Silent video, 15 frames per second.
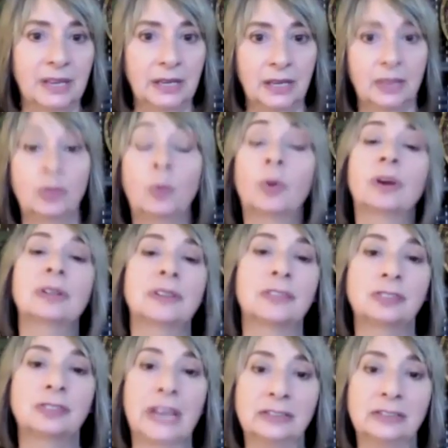the world
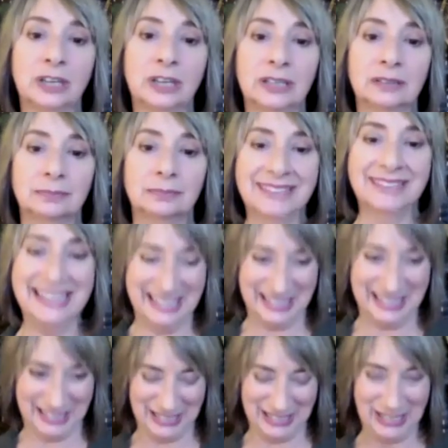is changing.
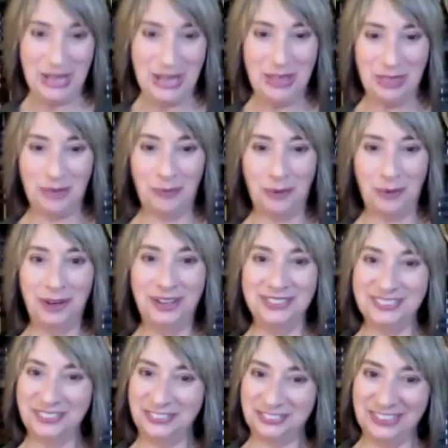The world
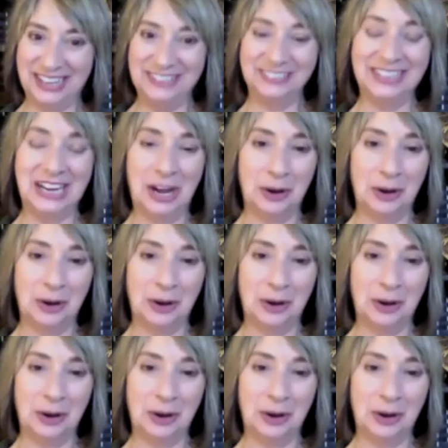is changing,